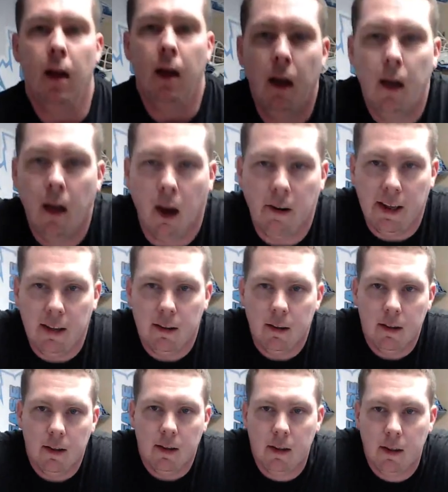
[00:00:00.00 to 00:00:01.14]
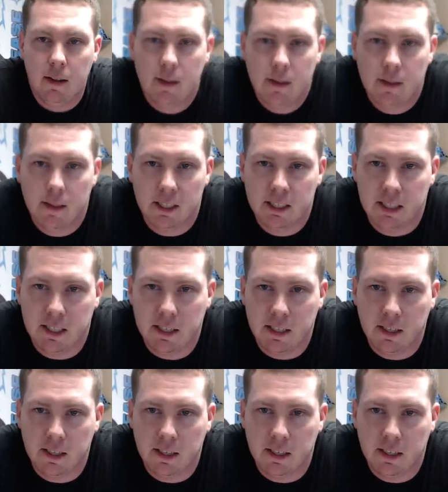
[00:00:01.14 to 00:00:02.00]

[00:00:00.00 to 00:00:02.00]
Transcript: All right, let's see here.